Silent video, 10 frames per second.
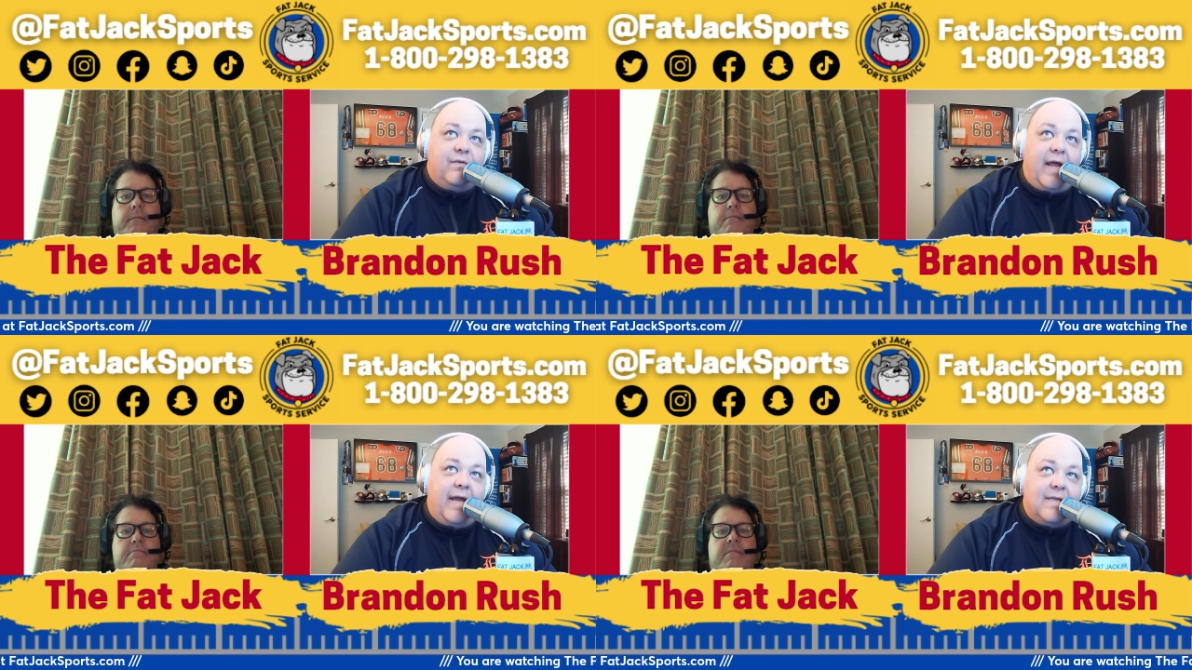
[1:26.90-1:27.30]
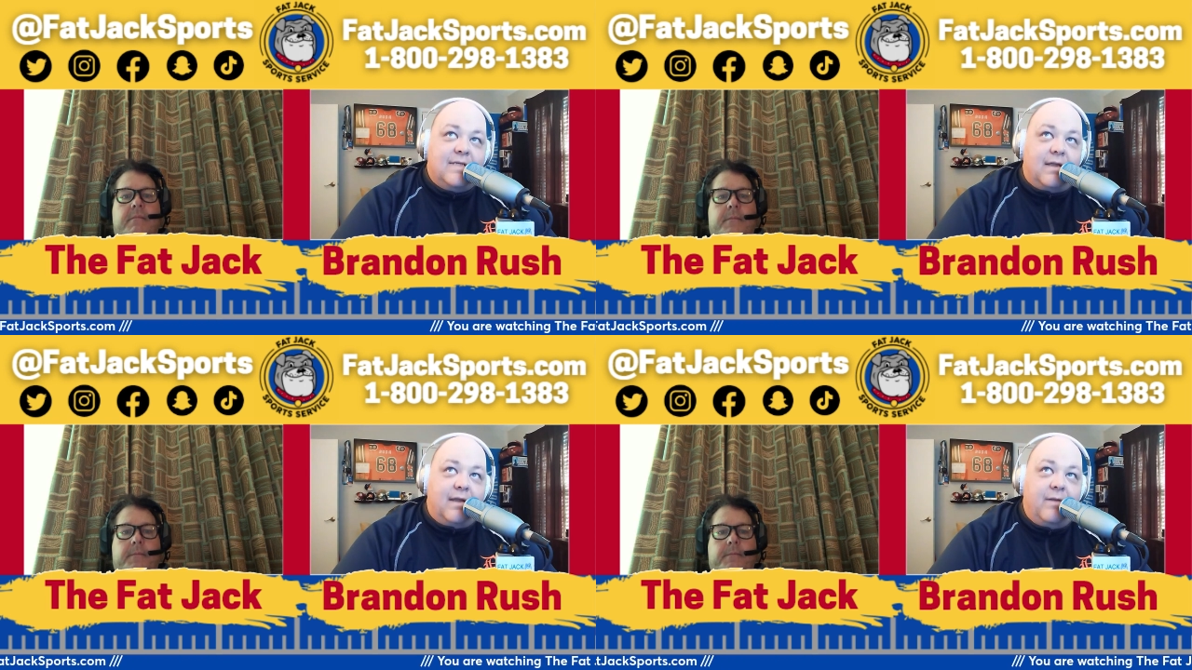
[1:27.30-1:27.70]
Speaker 1: like it's
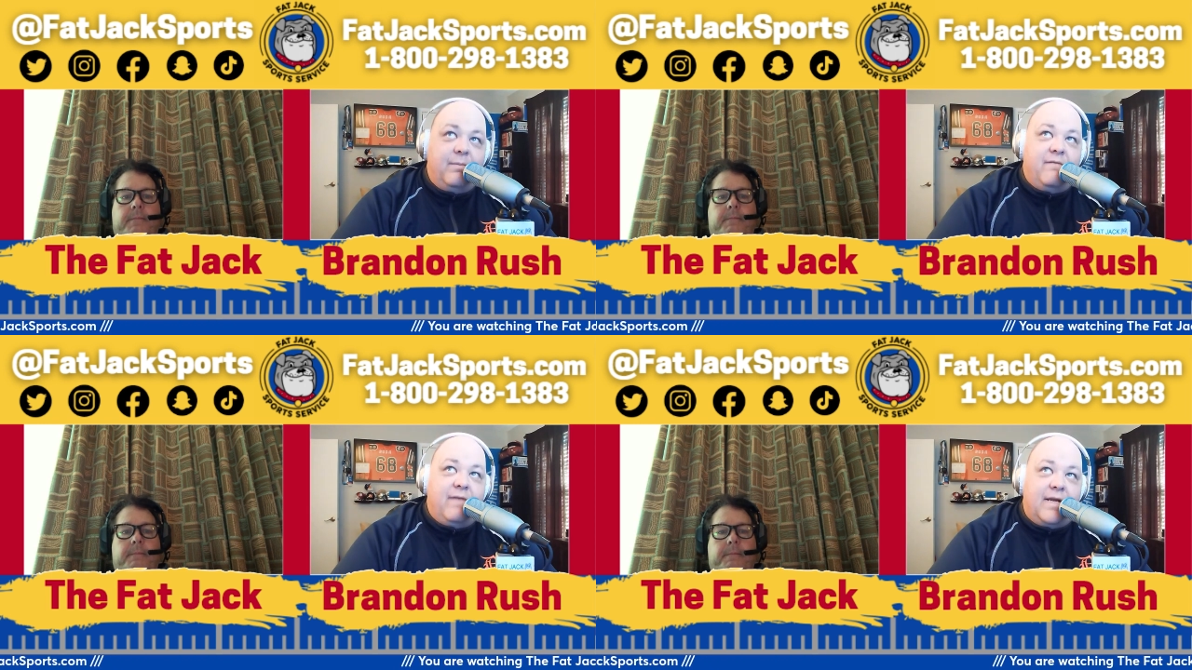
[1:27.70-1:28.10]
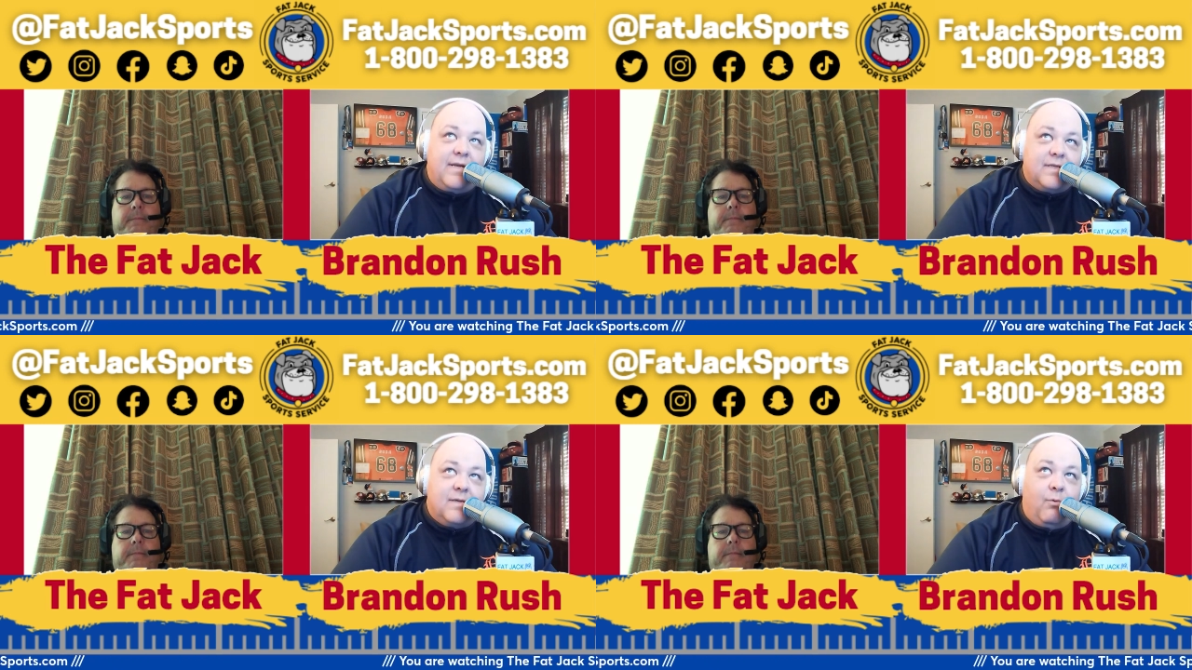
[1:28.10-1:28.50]
a little bit of a
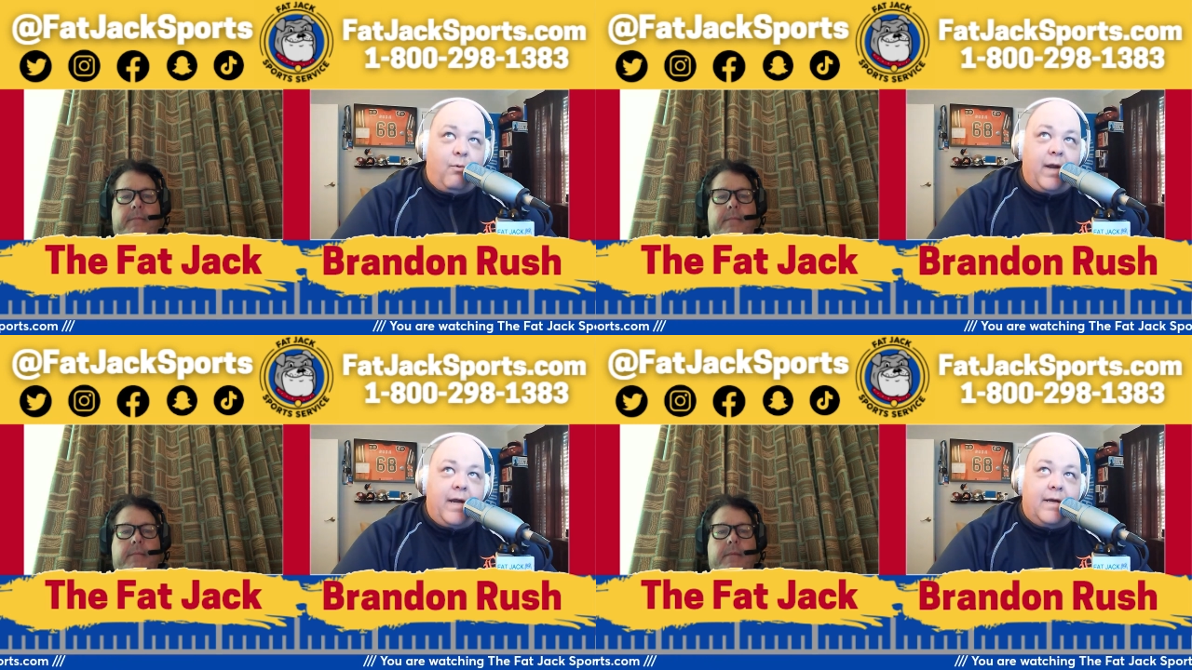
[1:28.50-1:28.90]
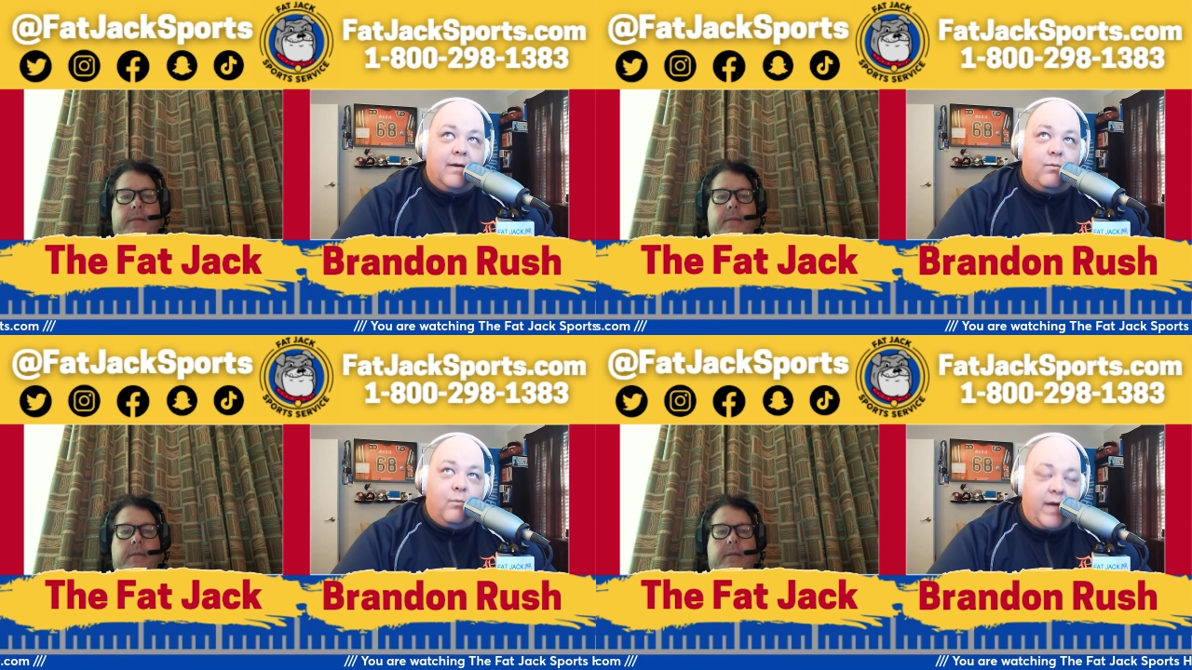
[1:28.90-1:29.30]
disappointing
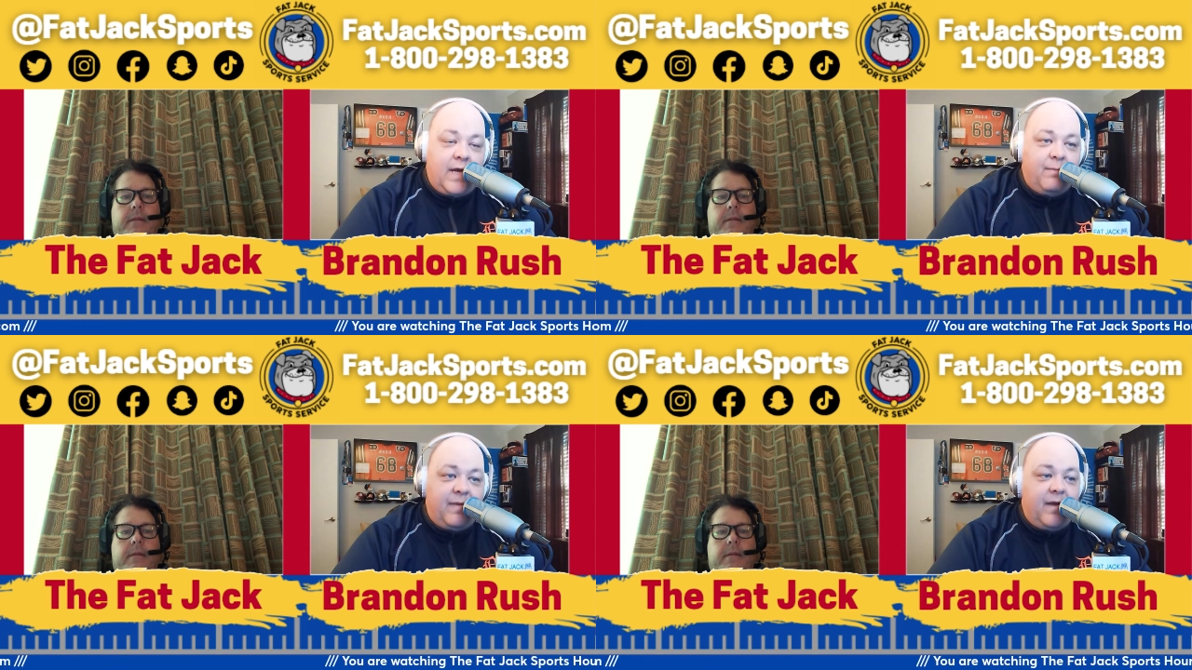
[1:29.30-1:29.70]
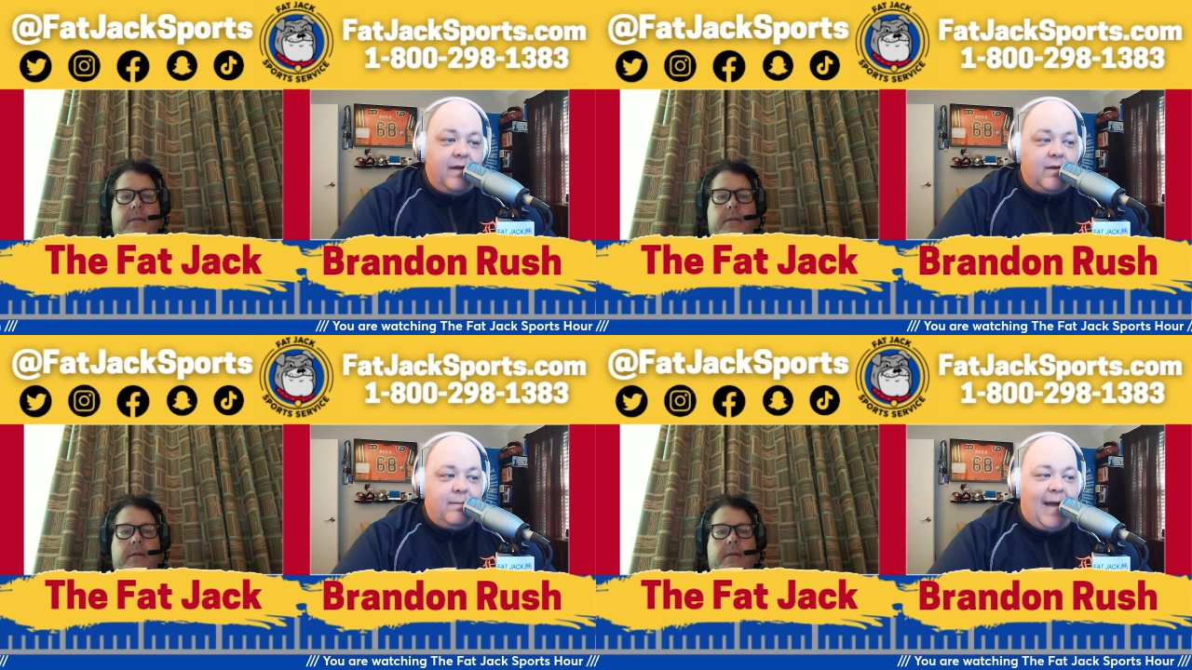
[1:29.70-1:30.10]
week, but then you
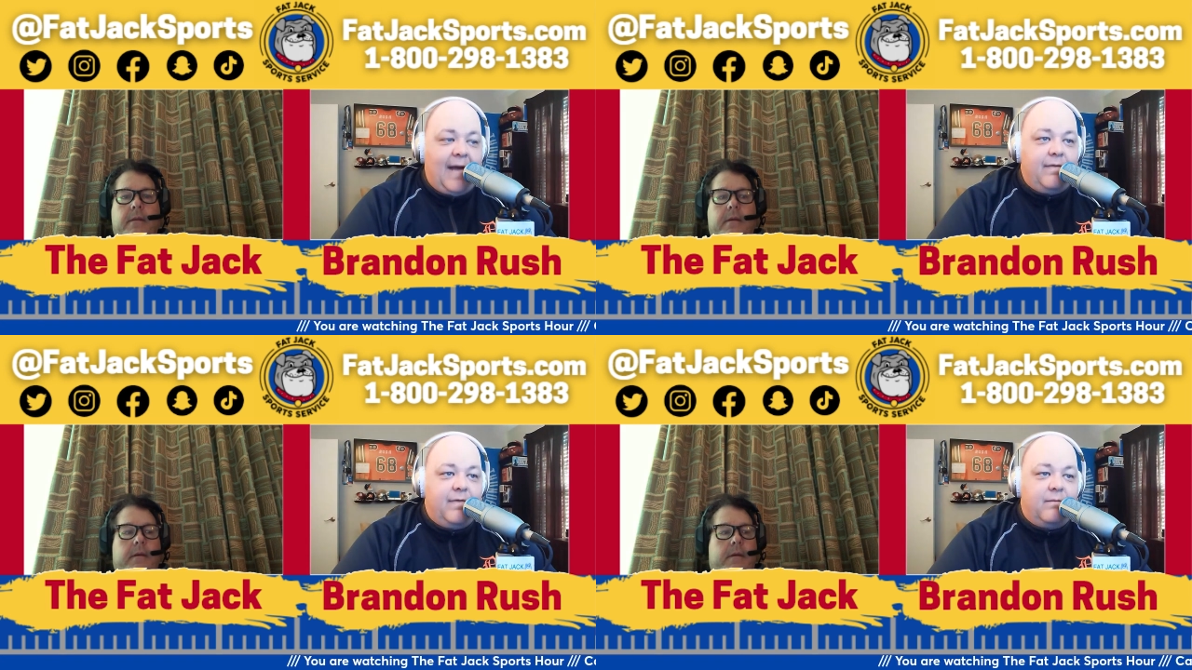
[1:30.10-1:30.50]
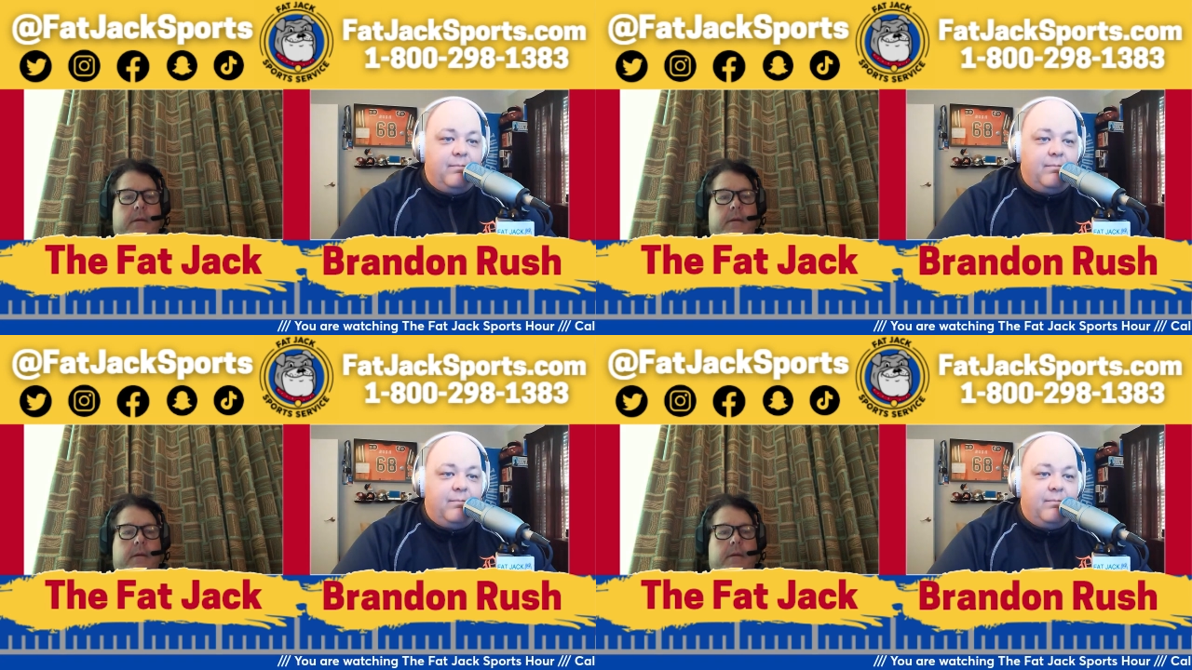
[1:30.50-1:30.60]
look back at the